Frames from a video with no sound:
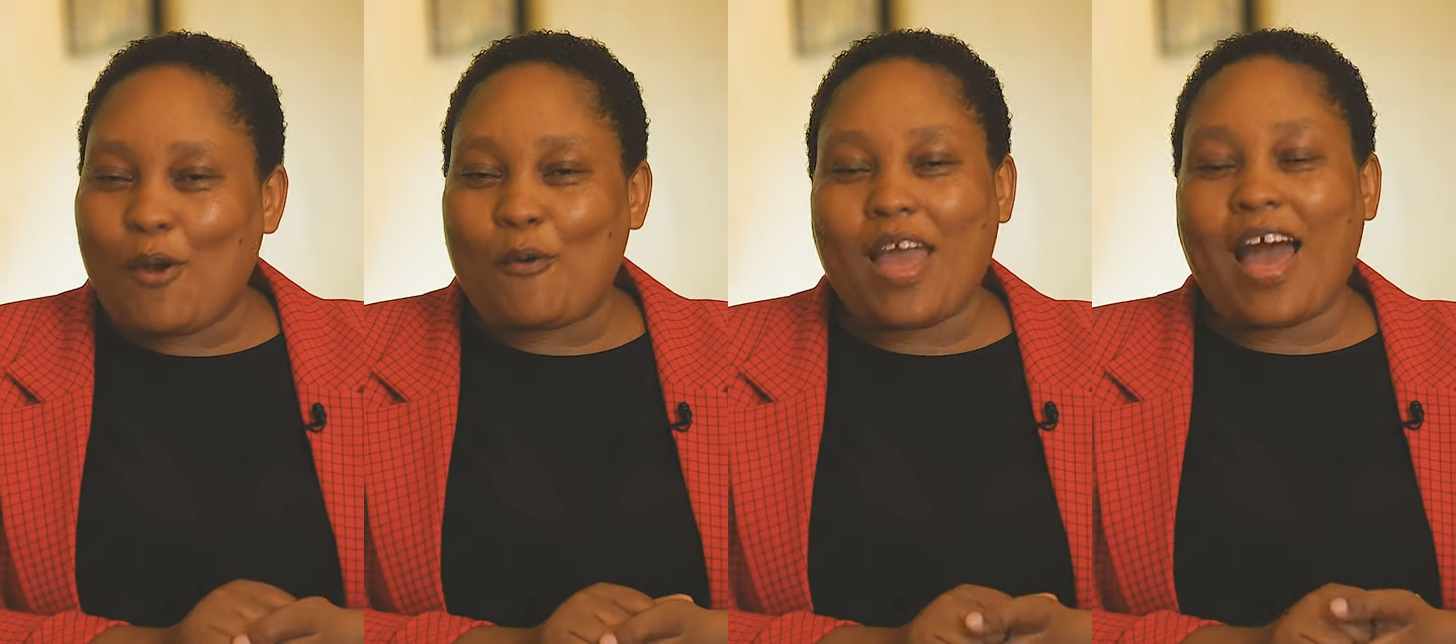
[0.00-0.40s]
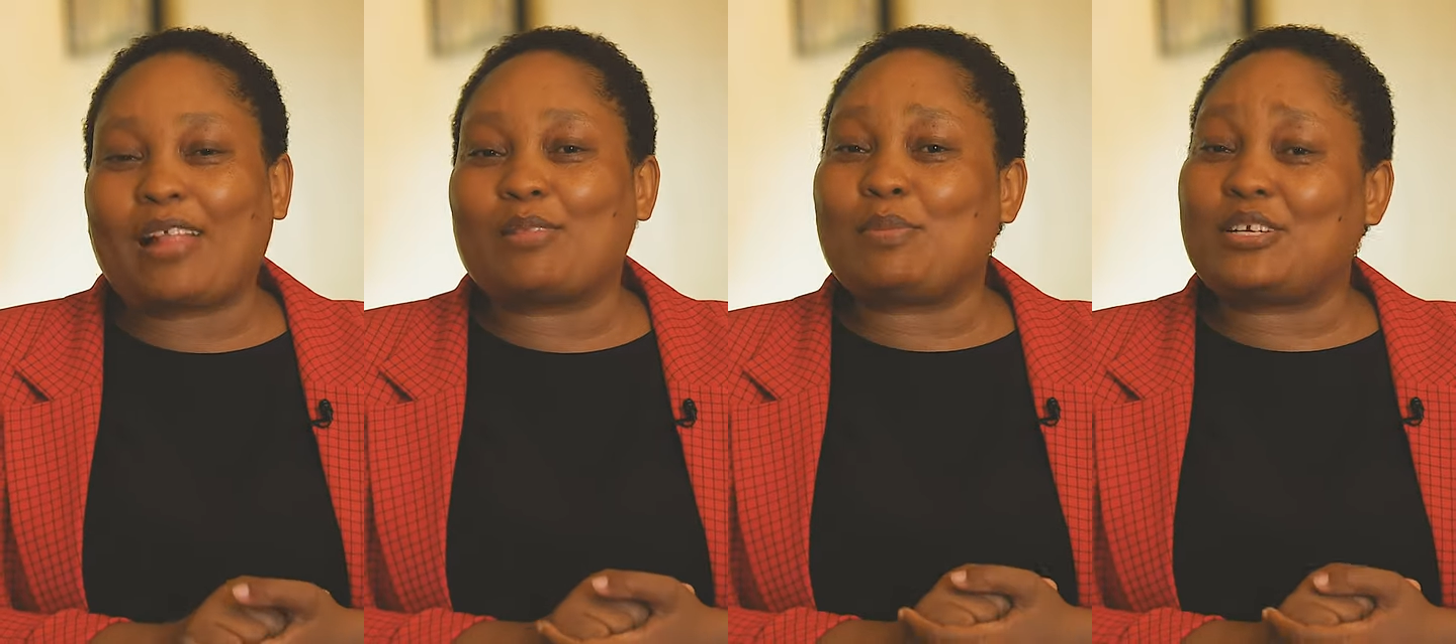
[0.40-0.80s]
where
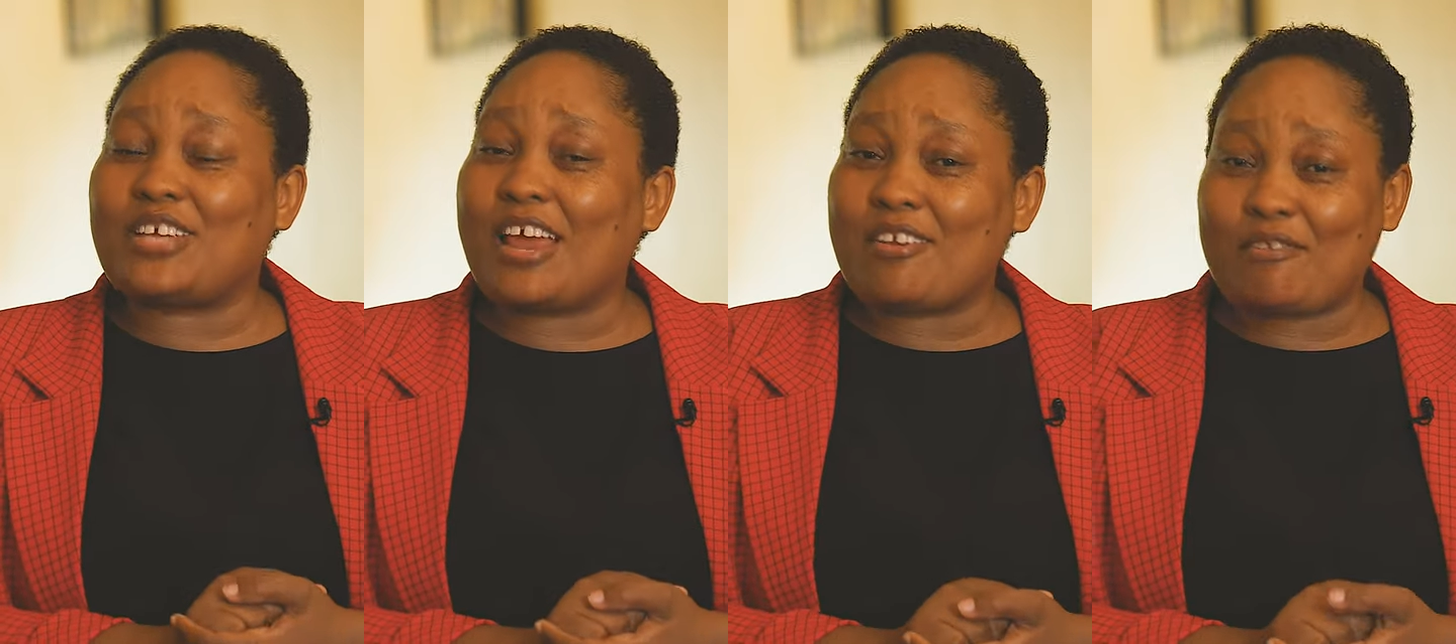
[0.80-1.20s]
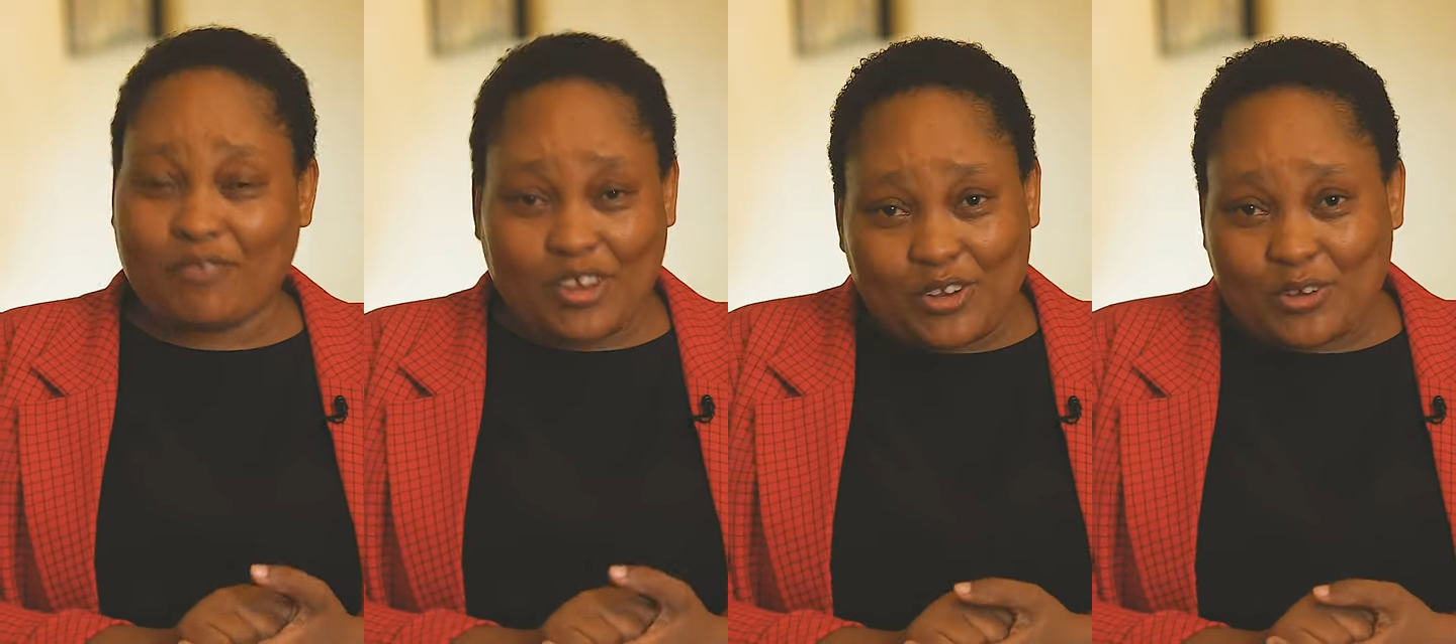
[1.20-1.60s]
I'll be sharing
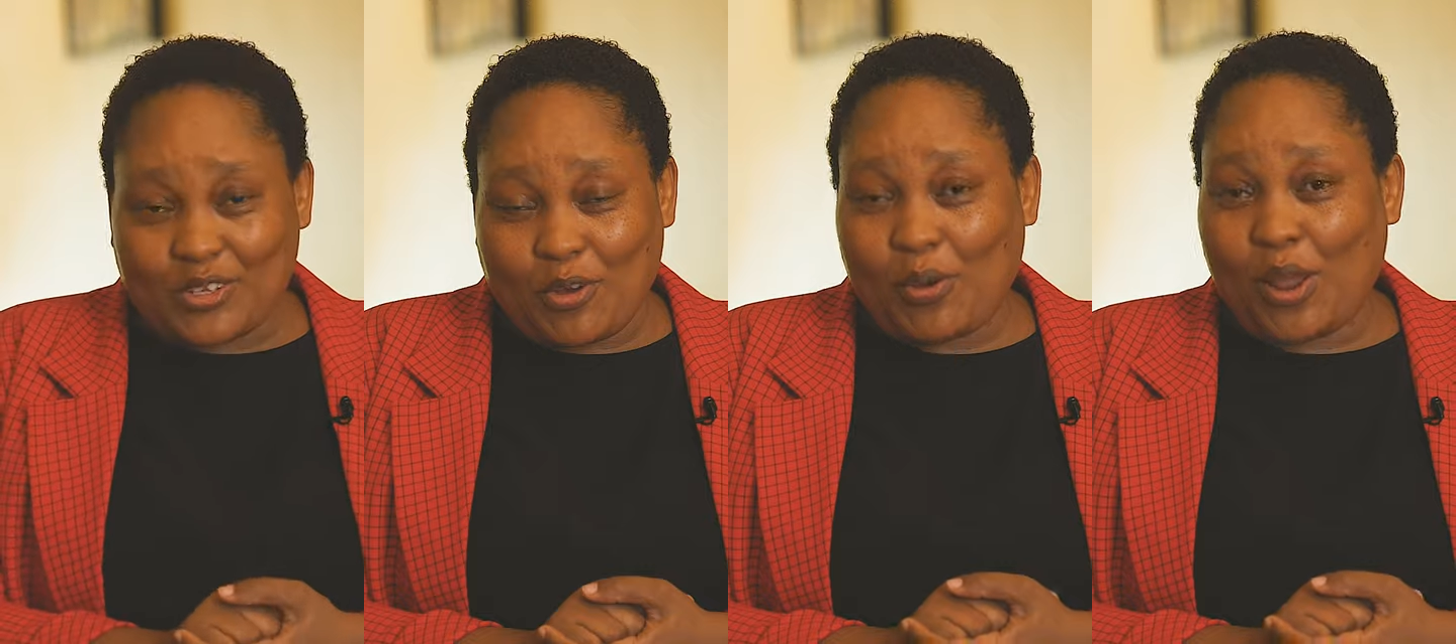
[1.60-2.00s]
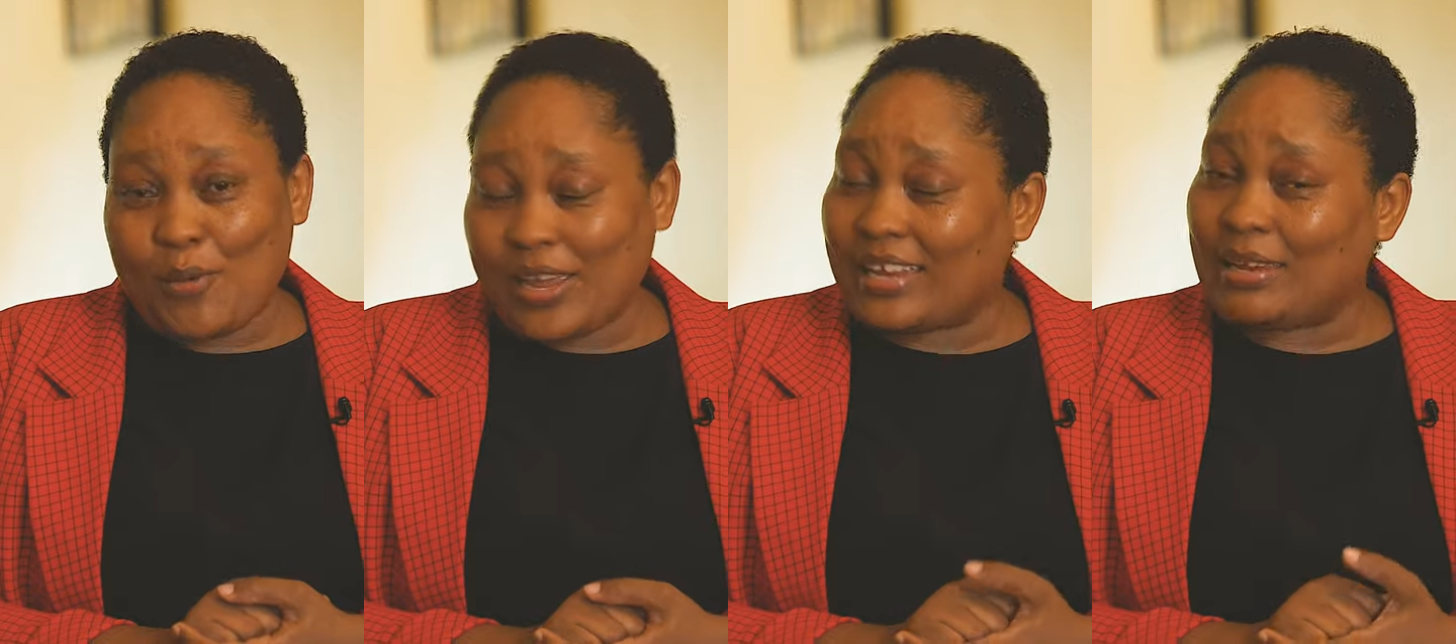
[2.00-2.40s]
videos on a
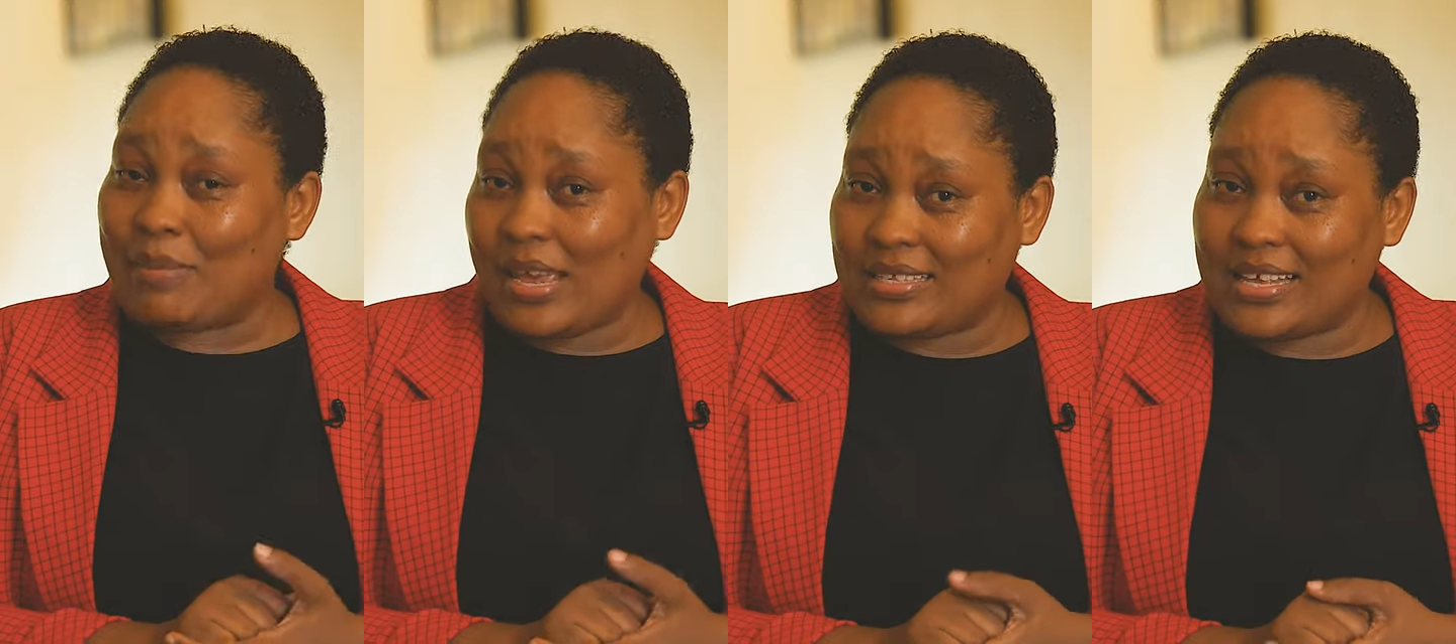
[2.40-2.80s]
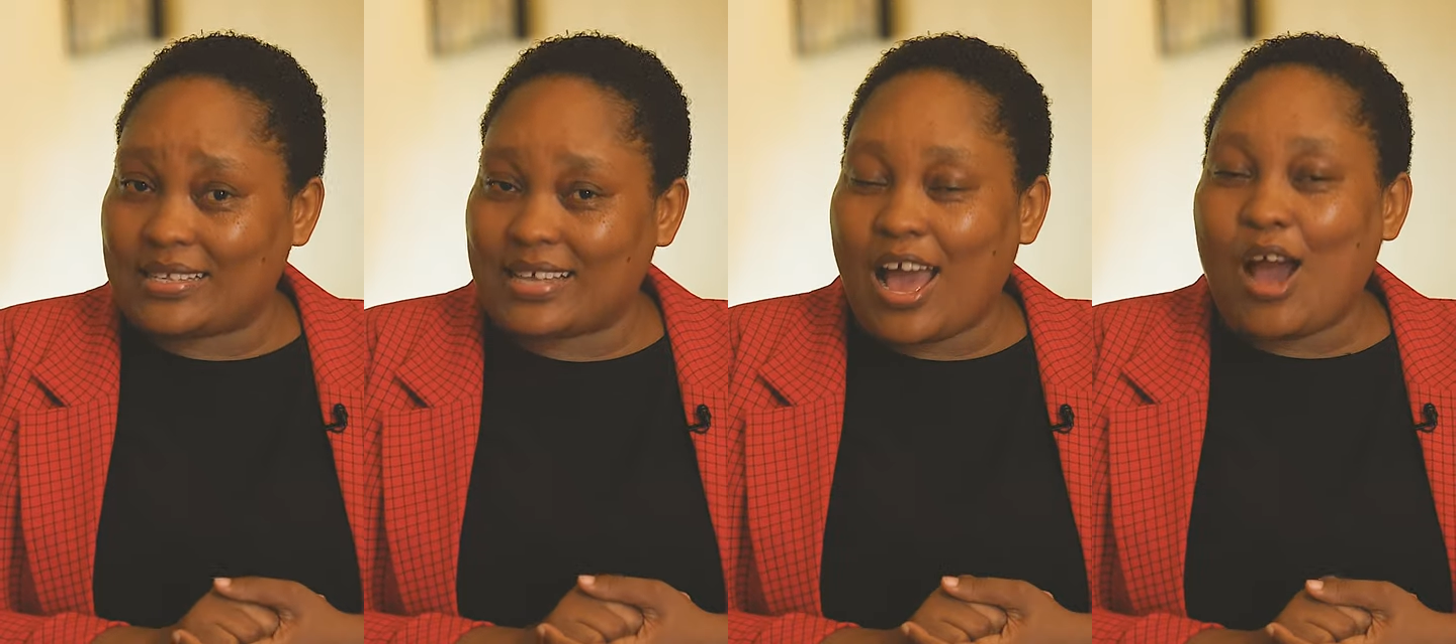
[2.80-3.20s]
weekly
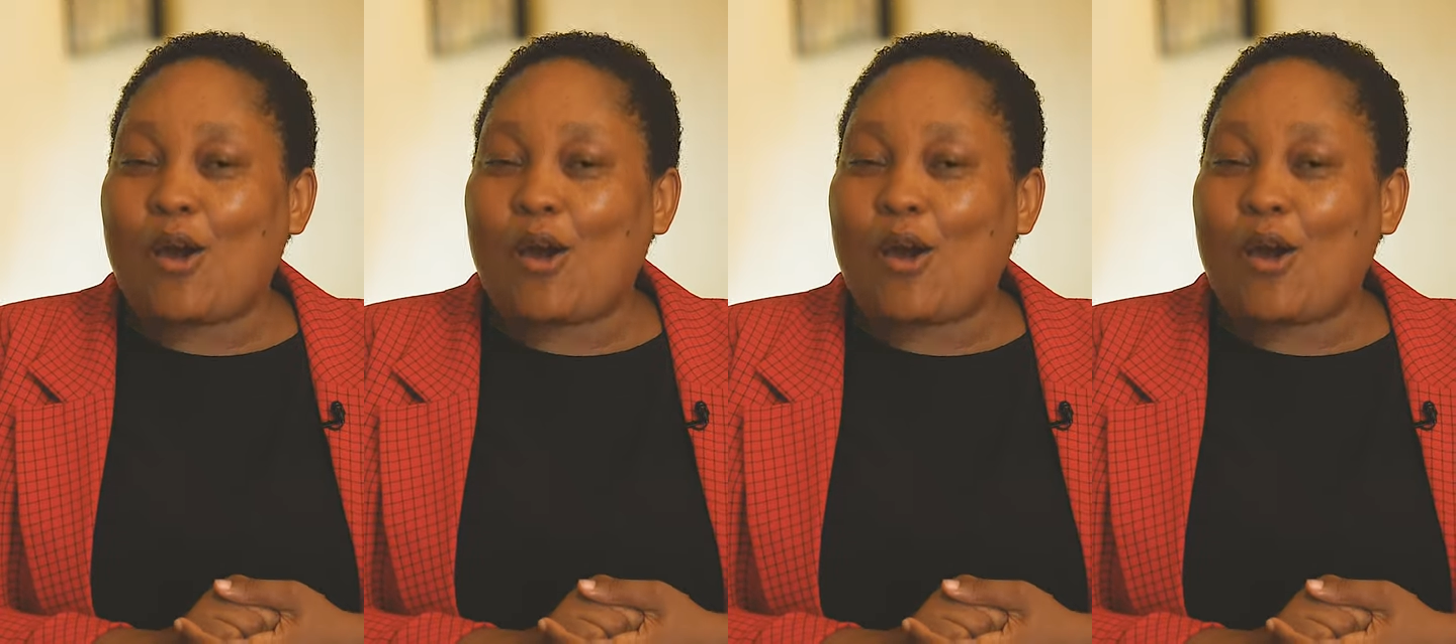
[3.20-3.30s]
basis